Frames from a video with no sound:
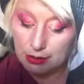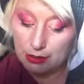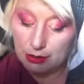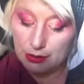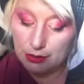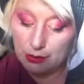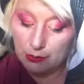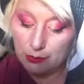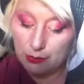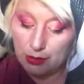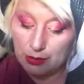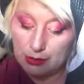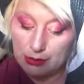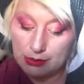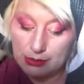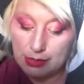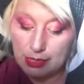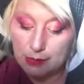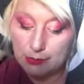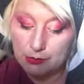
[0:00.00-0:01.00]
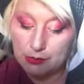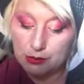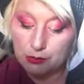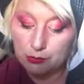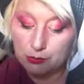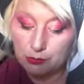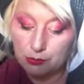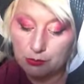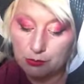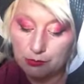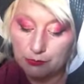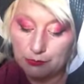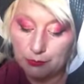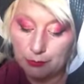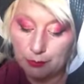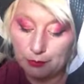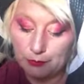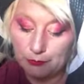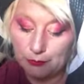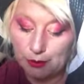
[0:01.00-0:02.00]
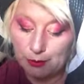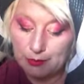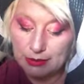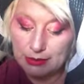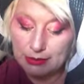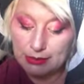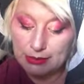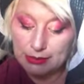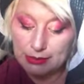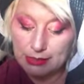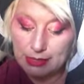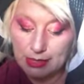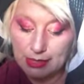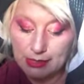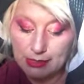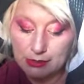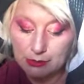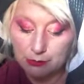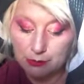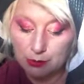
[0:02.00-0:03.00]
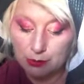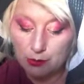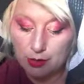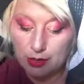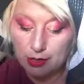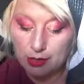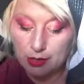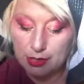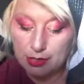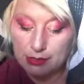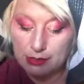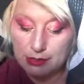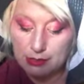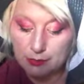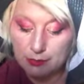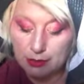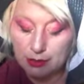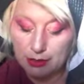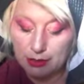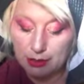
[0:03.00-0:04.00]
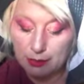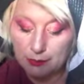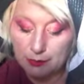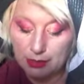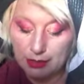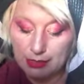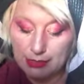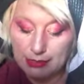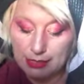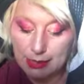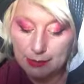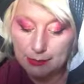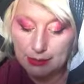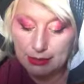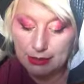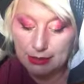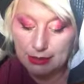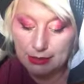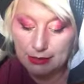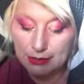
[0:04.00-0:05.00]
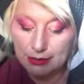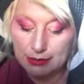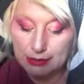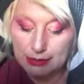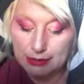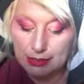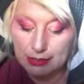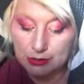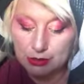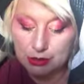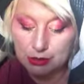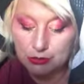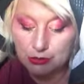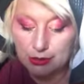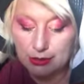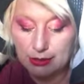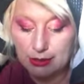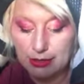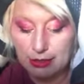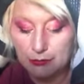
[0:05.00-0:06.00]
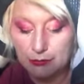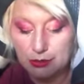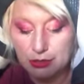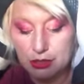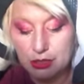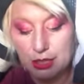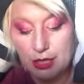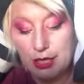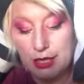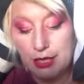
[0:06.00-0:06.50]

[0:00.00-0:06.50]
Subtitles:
The well-established rules for performing this task require us to begin by examining the statutory language,